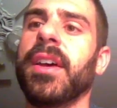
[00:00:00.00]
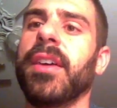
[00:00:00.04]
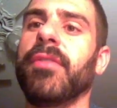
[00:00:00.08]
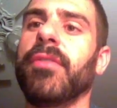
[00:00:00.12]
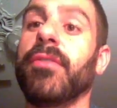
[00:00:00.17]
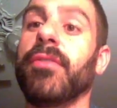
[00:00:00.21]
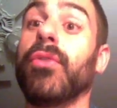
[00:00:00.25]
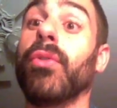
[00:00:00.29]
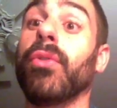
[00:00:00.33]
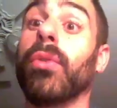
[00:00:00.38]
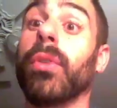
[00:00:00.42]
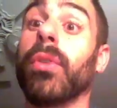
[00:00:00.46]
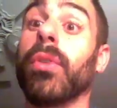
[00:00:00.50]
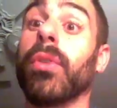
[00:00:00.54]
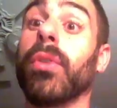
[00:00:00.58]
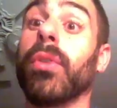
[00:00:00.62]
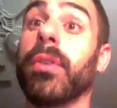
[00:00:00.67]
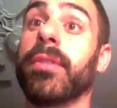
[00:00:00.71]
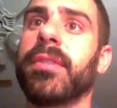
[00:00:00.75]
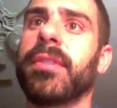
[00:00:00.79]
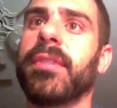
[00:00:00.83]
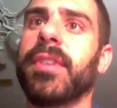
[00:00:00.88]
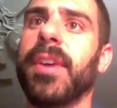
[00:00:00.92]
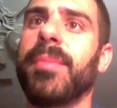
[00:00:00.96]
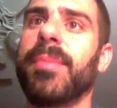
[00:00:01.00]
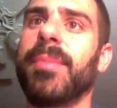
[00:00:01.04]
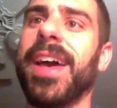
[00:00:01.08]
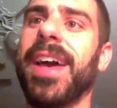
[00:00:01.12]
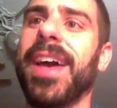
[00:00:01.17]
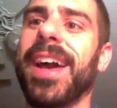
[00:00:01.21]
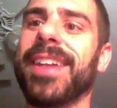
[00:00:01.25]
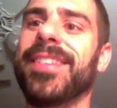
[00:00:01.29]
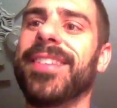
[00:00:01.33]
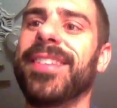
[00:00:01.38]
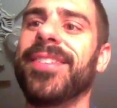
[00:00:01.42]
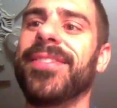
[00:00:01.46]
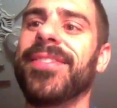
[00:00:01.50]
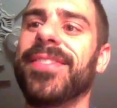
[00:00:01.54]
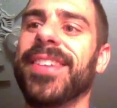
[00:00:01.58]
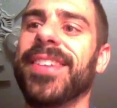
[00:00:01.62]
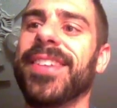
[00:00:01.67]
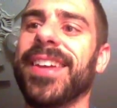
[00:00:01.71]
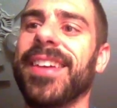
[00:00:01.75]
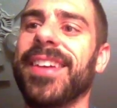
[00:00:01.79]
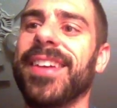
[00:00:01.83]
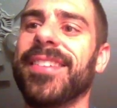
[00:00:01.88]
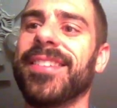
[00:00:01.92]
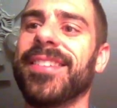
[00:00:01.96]
Of course, I Pact of
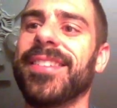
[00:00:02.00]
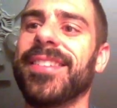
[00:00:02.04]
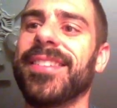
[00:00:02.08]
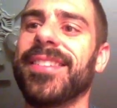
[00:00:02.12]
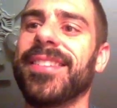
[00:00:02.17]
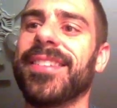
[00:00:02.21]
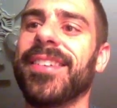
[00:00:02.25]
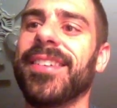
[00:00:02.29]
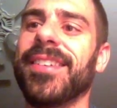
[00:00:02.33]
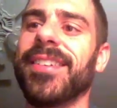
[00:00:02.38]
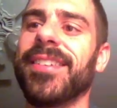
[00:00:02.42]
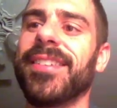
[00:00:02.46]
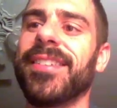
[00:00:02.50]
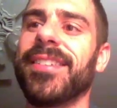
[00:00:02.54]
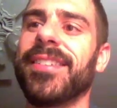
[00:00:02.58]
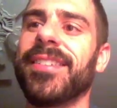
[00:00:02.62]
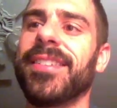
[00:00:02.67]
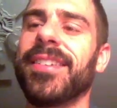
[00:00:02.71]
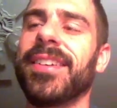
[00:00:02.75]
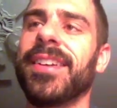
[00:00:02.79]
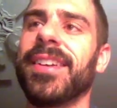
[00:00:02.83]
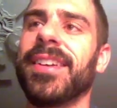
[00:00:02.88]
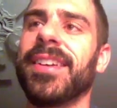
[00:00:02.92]
Negation his Karn.